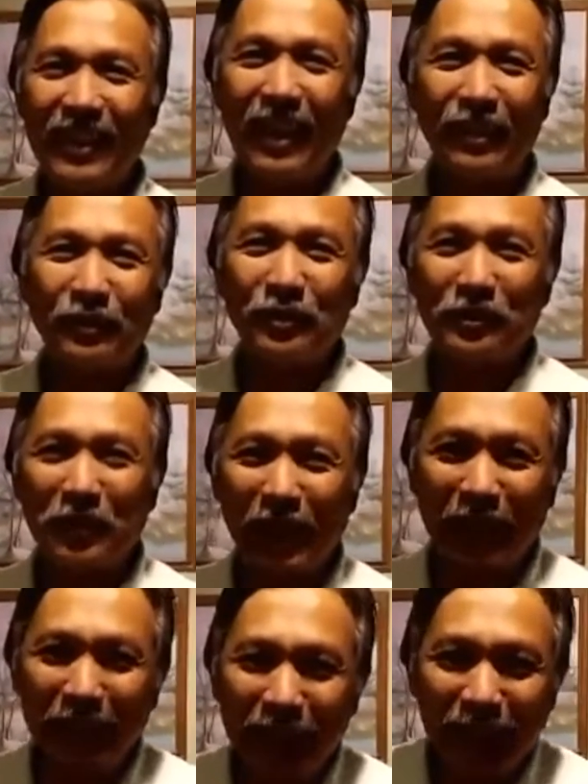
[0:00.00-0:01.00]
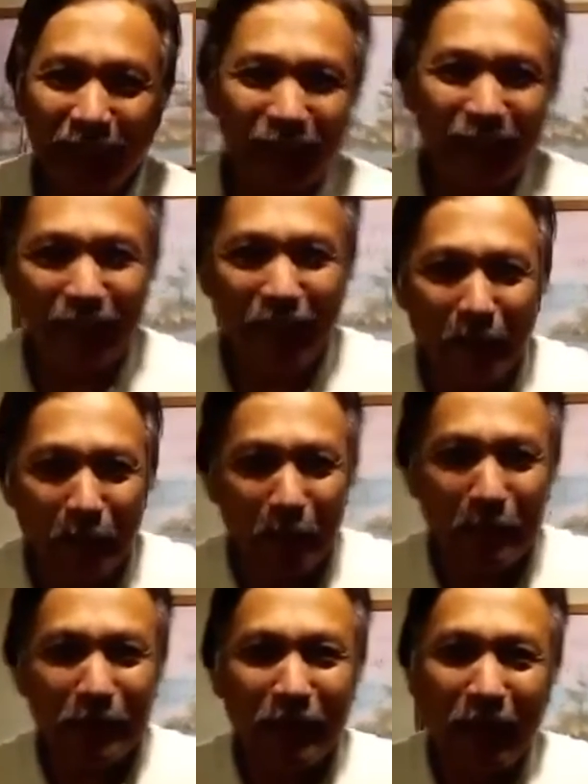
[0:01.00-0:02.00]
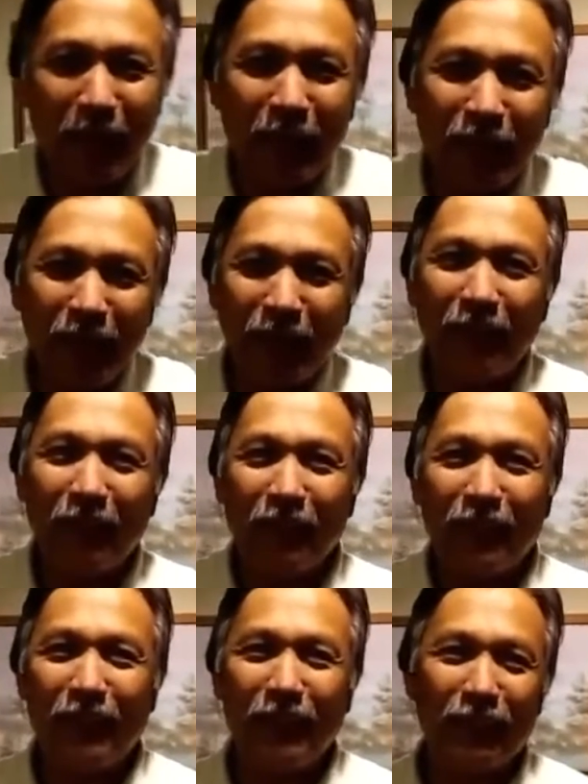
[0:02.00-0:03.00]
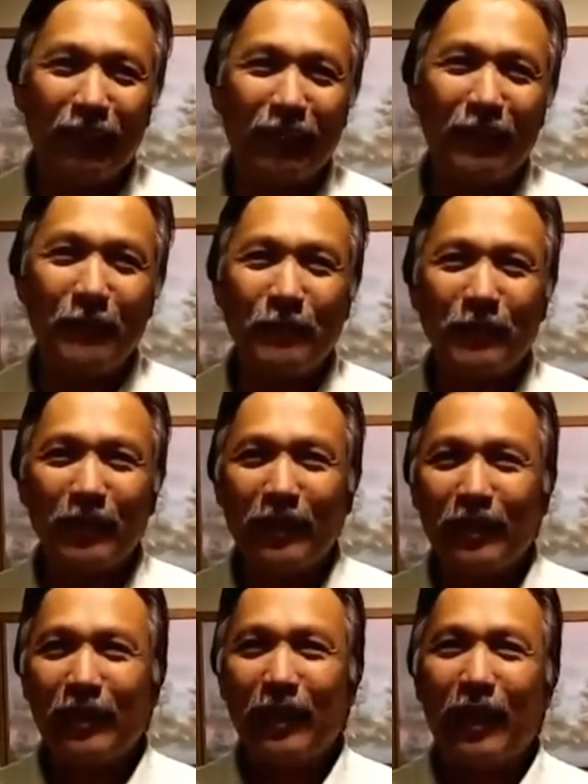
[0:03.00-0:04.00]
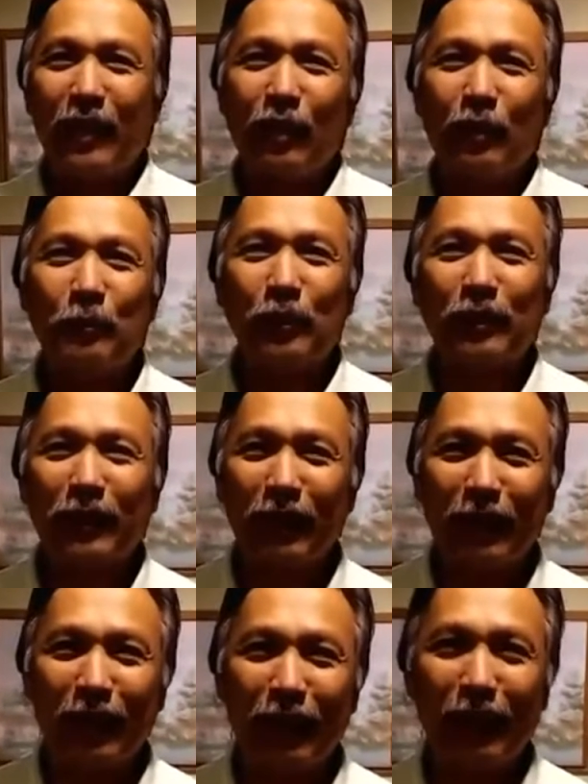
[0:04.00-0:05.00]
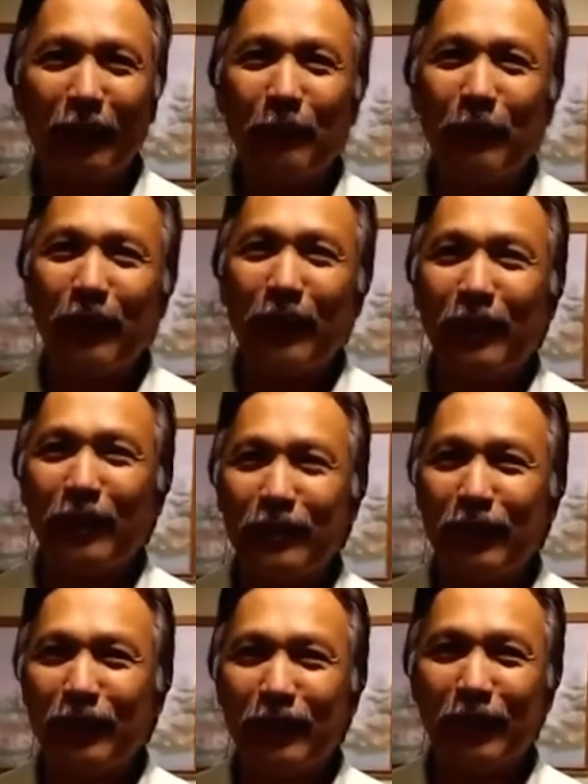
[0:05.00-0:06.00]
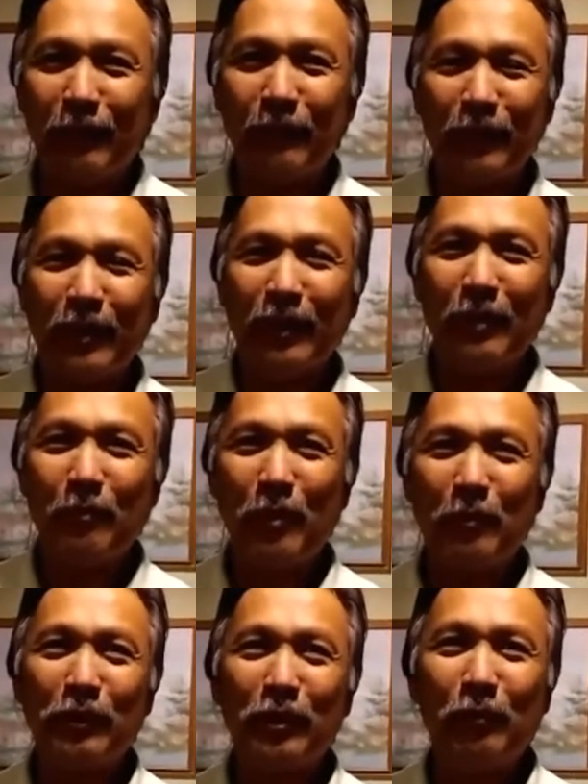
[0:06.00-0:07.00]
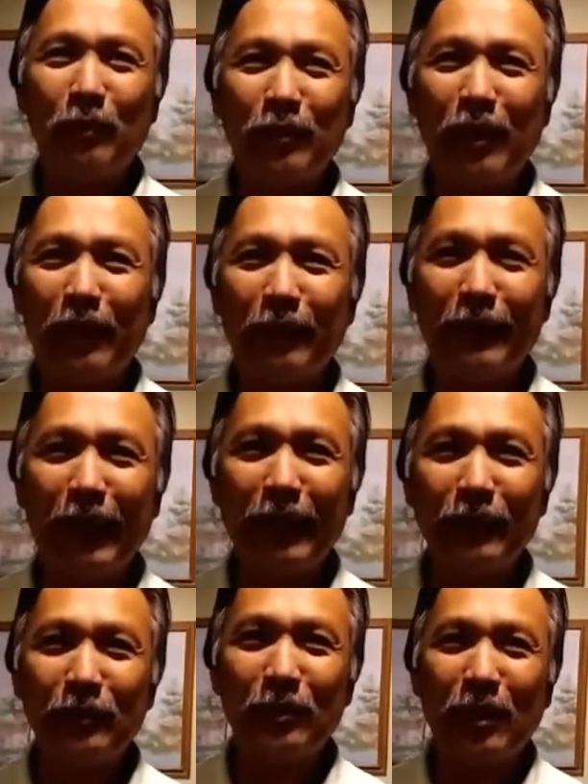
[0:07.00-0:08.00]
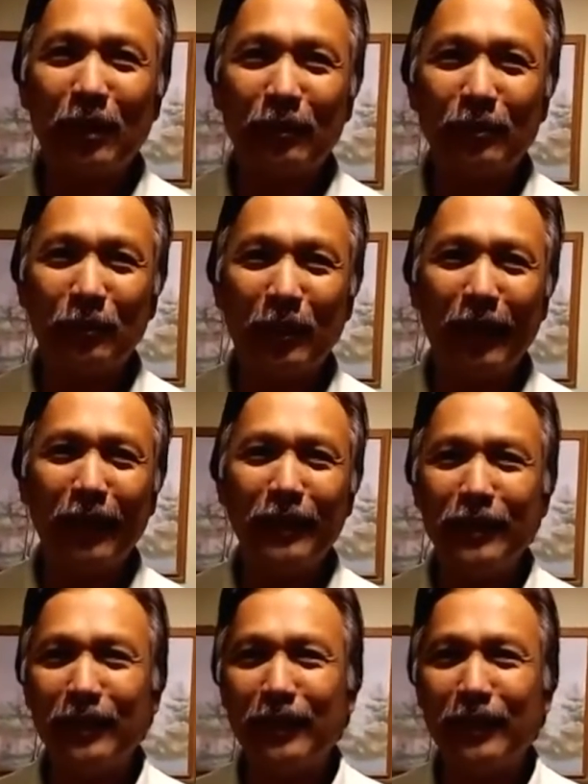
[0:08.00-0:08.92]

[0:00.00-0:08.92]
Hi, Uncle Ray. Uh, happy birthday. Uh, I hope you're gonna have a um, memorable uh, date today.